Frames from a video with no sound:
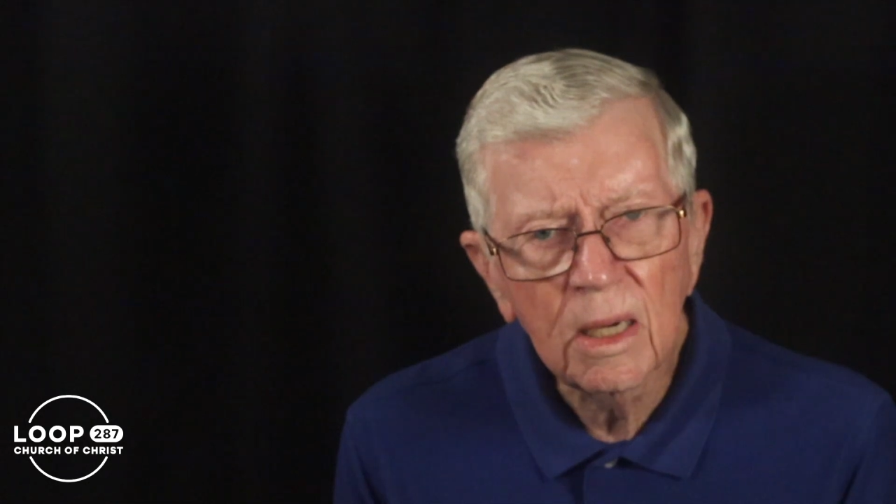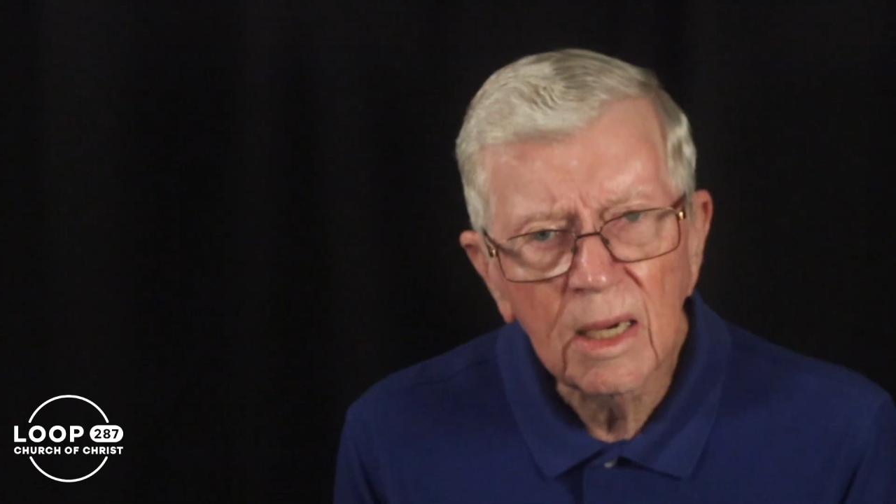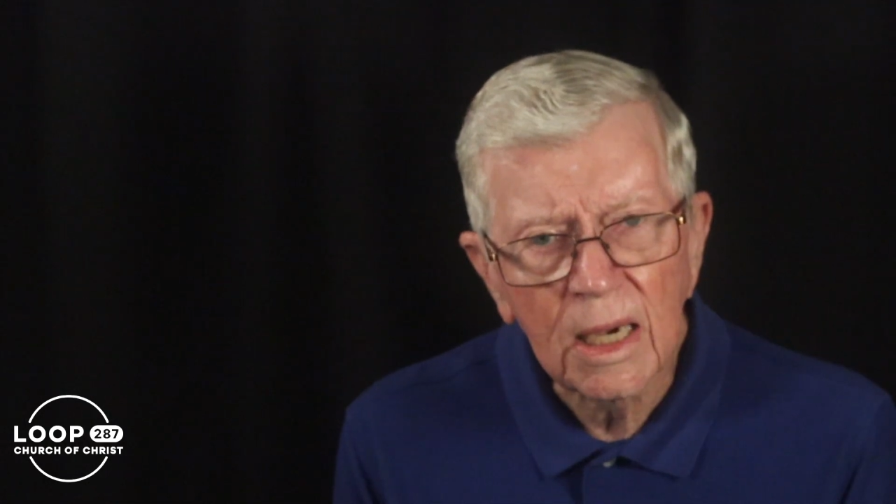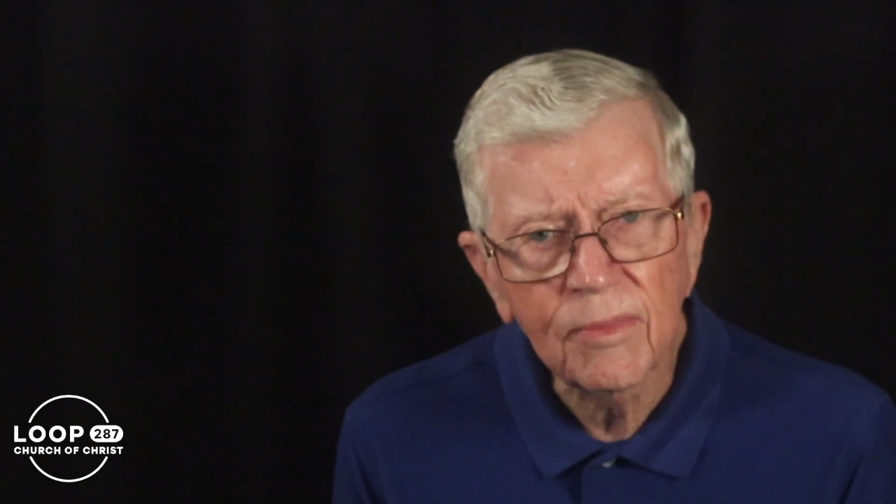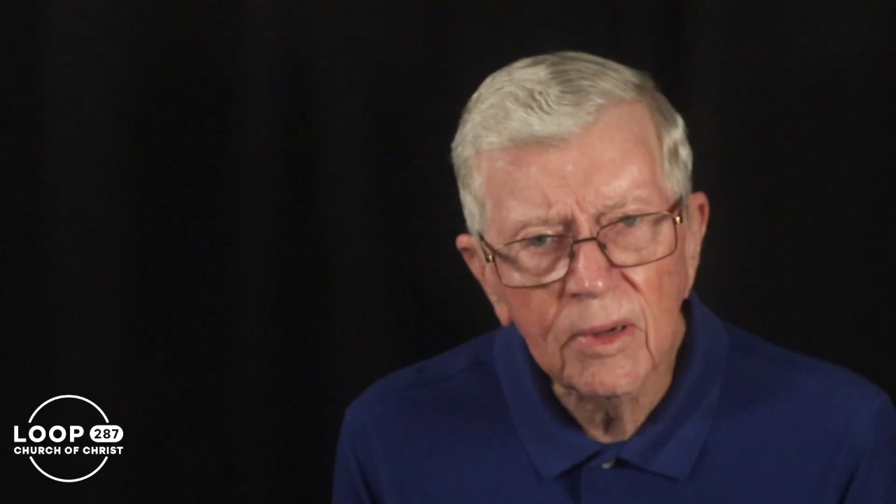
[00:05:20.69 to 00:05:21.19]

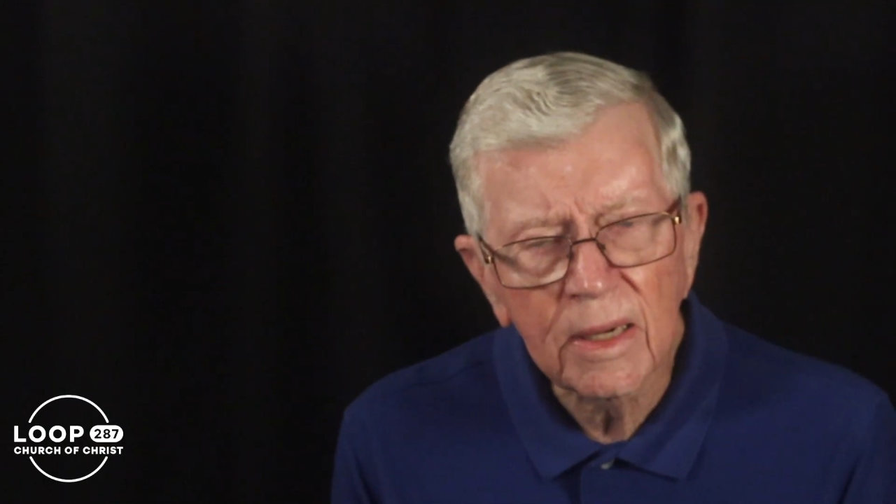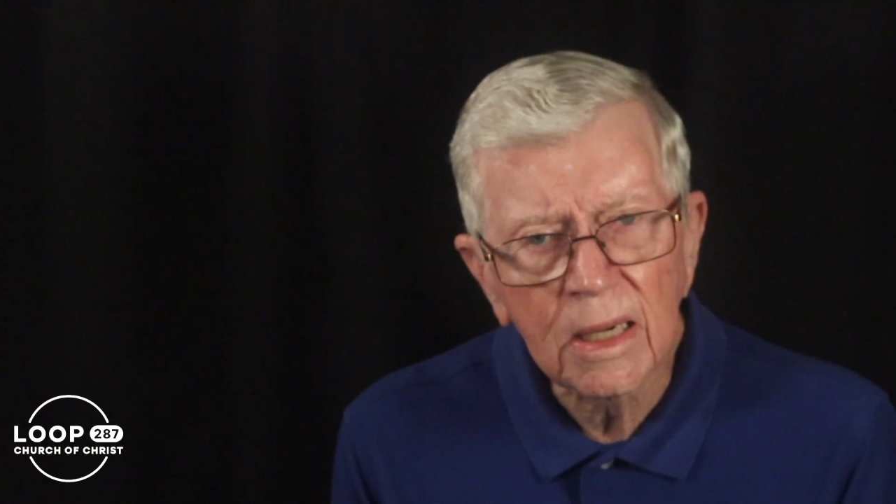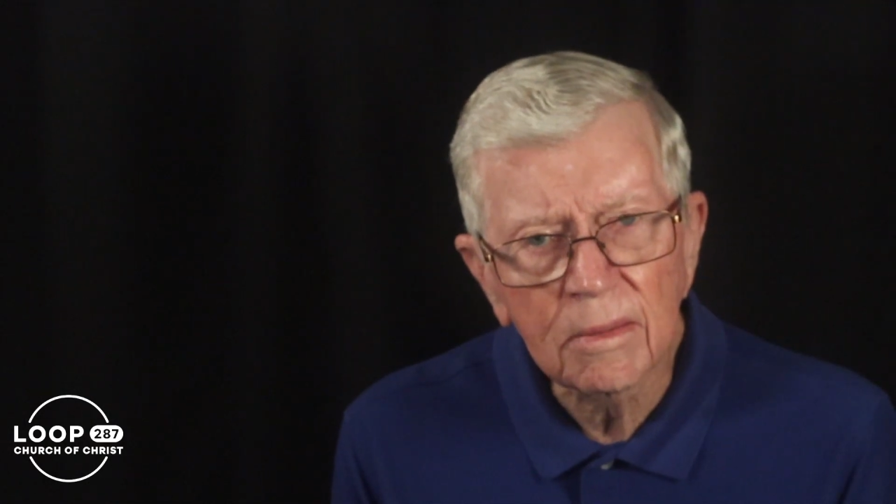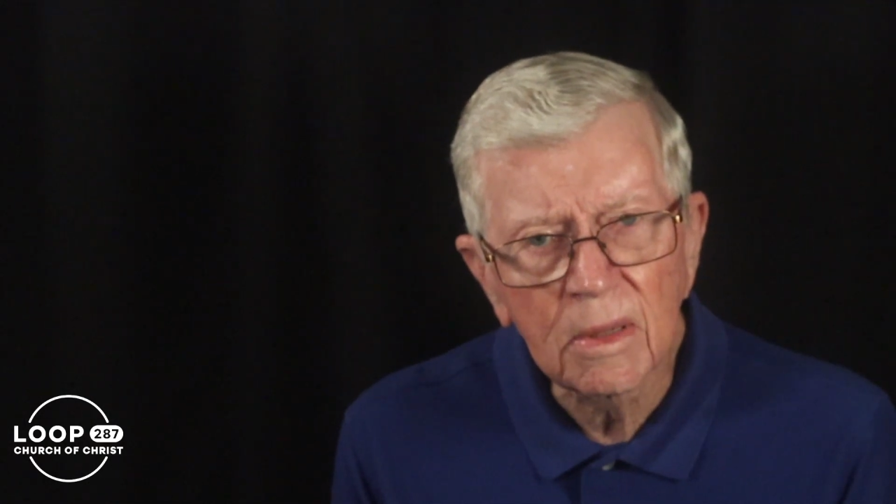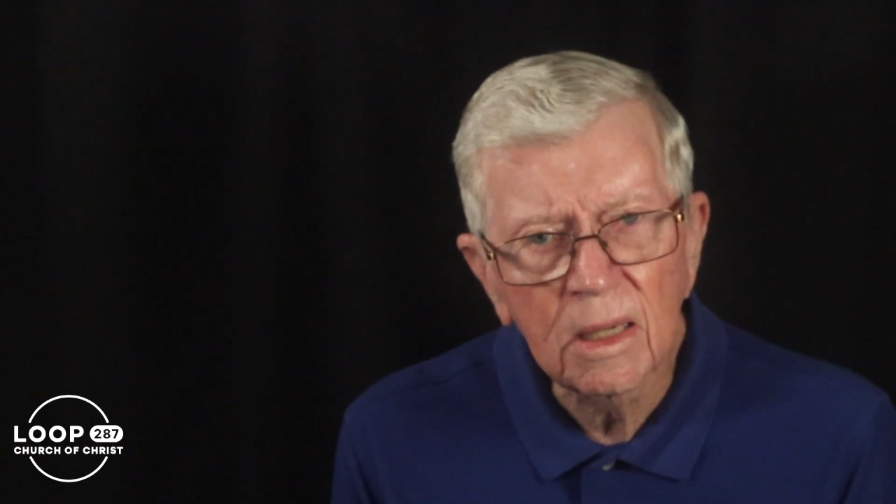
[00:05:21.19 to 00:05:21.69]

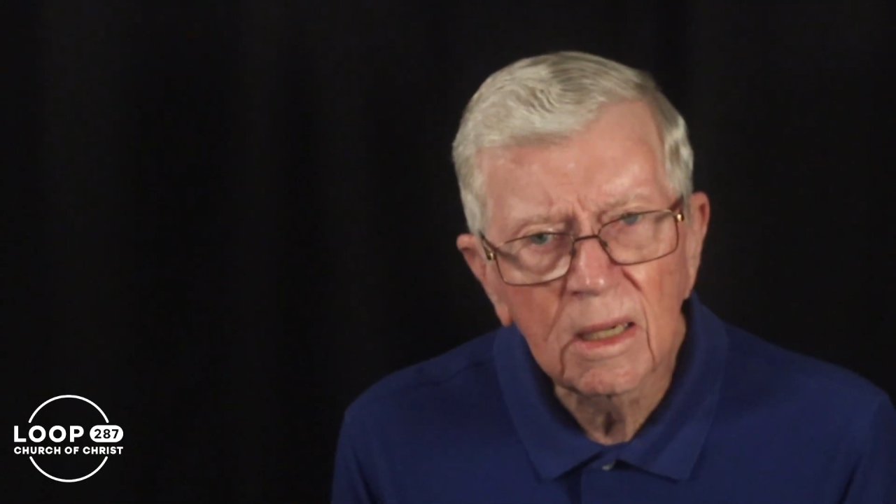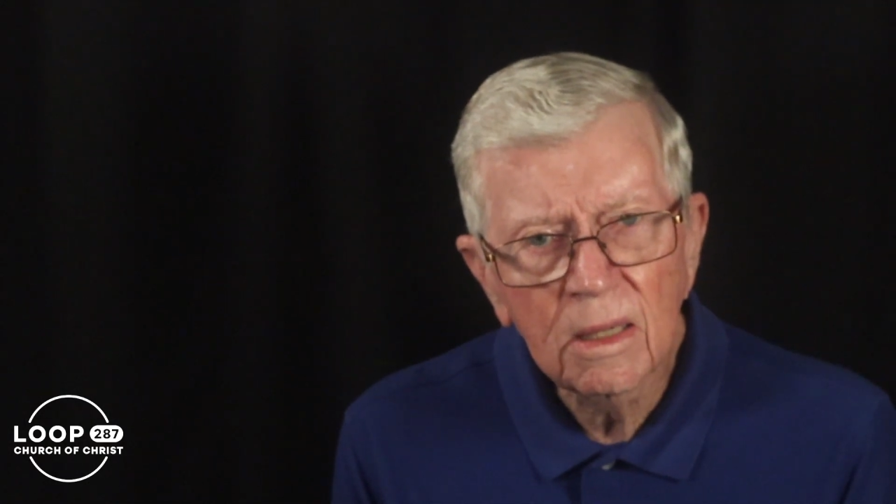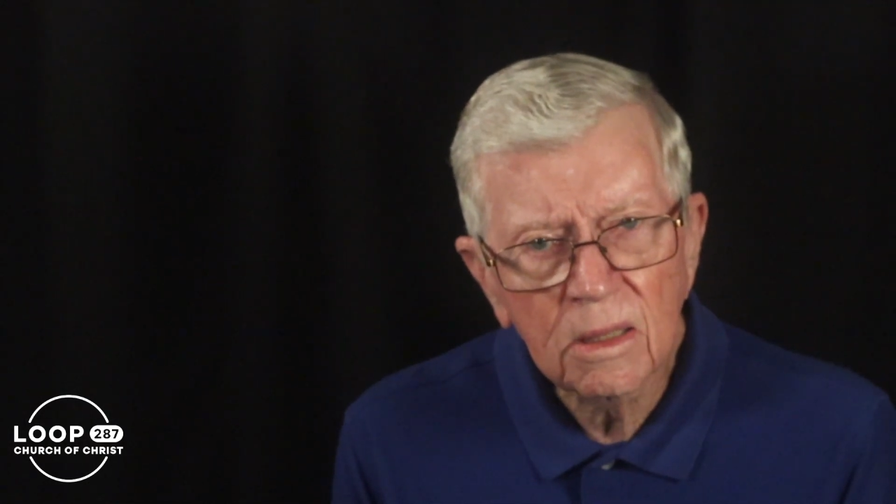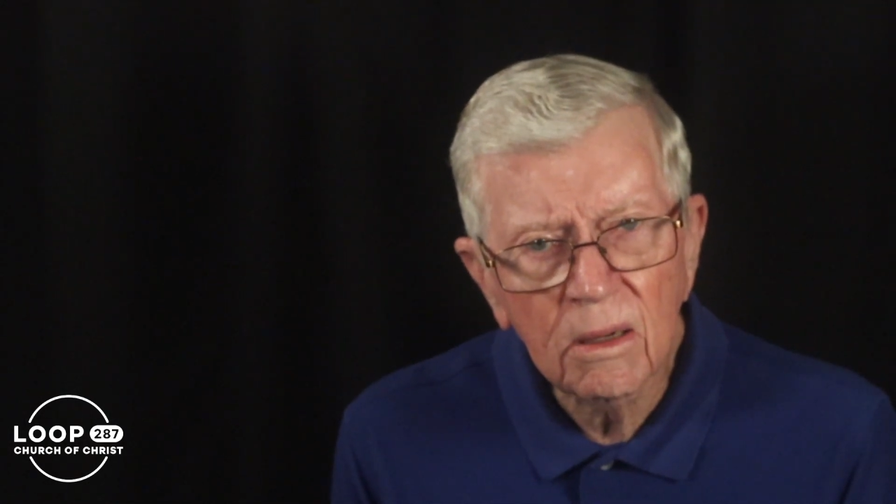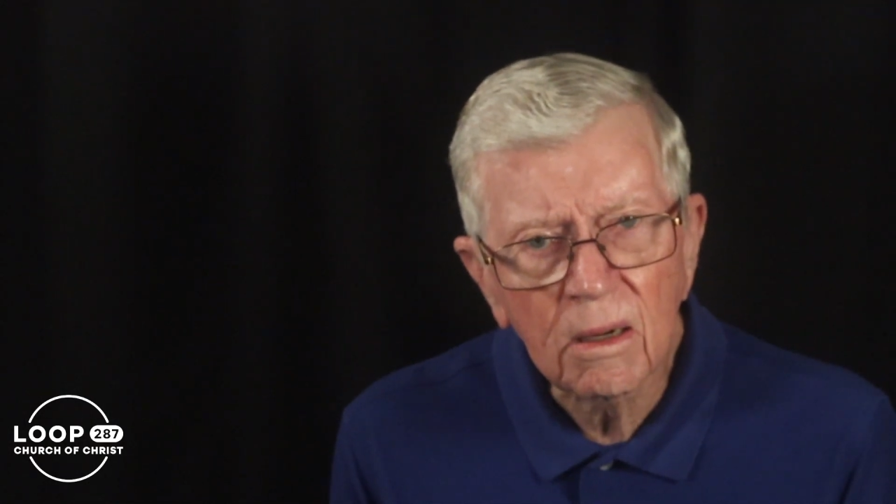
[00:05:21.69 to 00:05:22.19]
Abraham
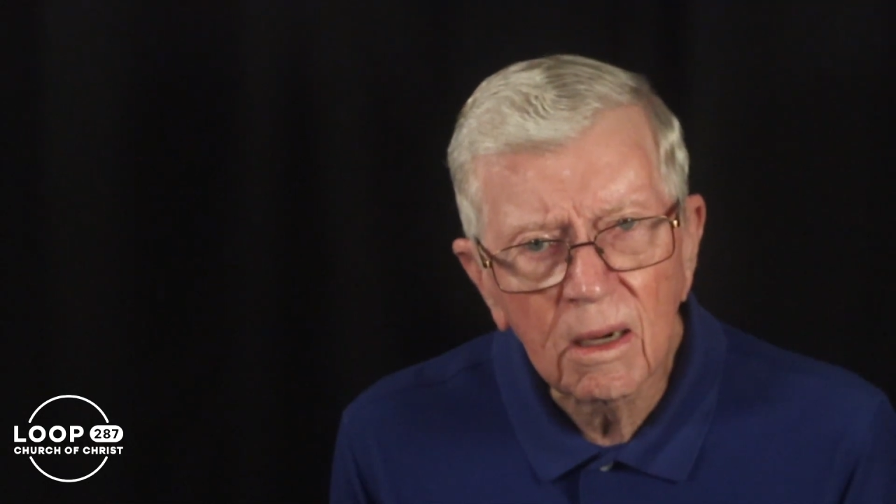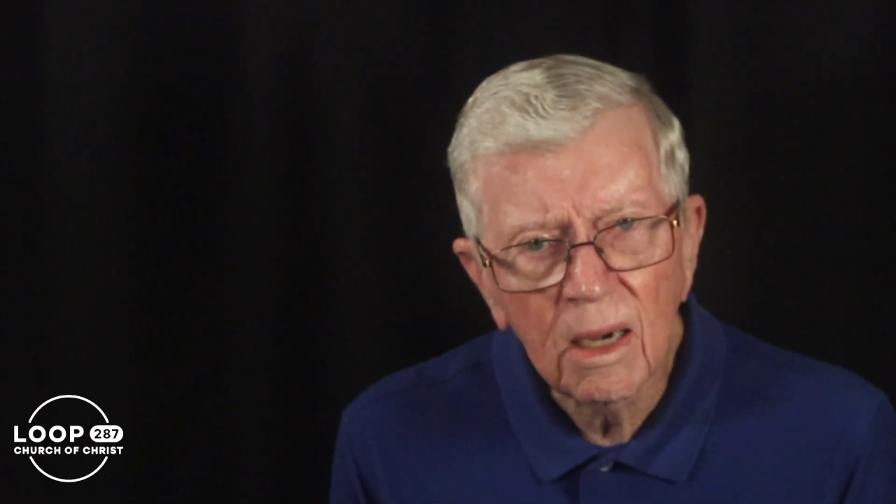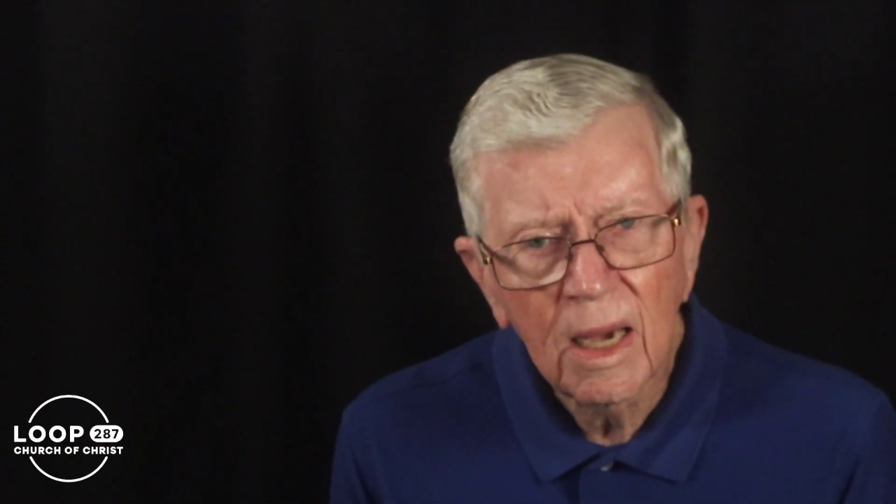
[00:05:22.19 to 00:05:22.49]
took